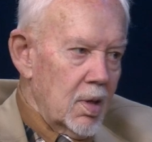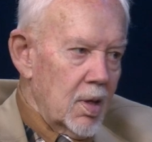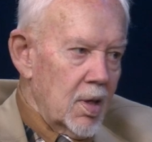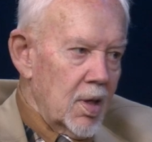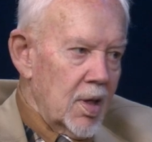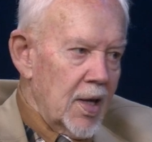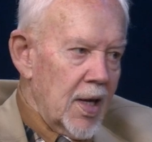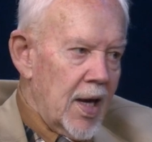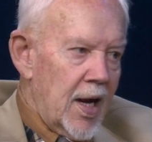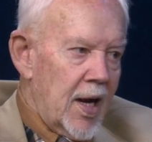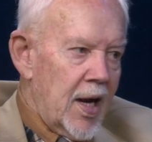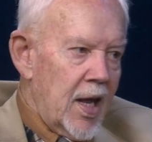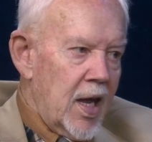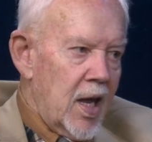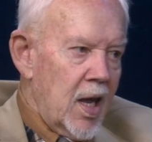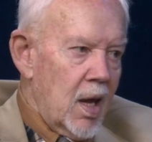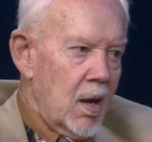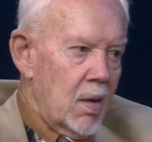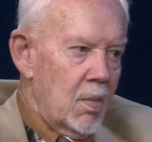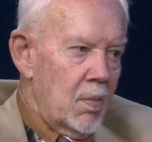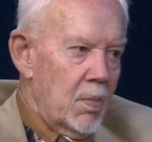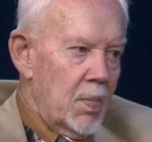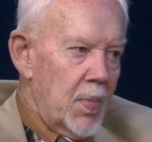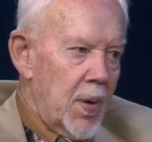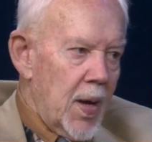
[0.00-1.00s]
Lenny
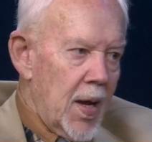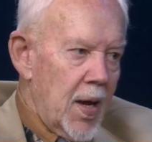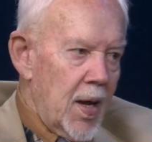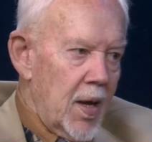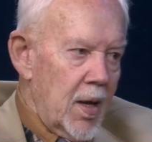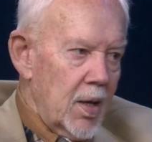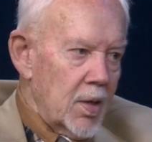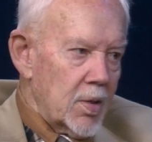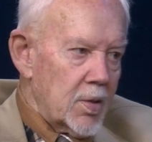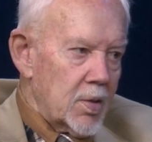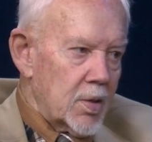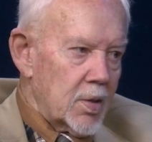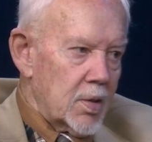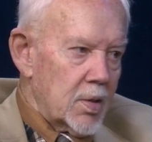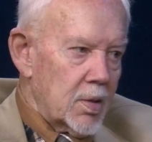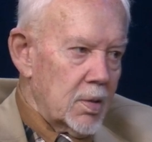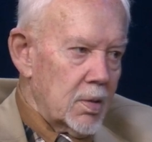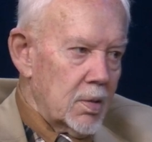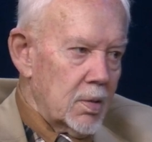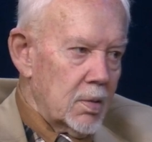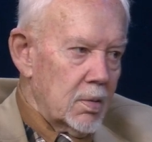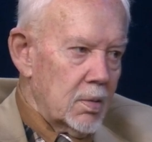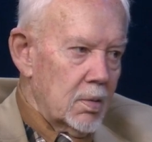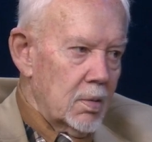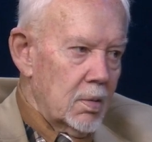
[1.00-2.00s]
Bias.
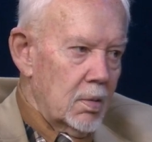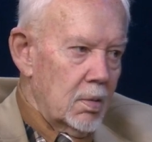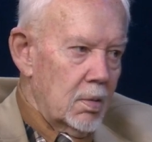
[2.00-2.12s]
Oh,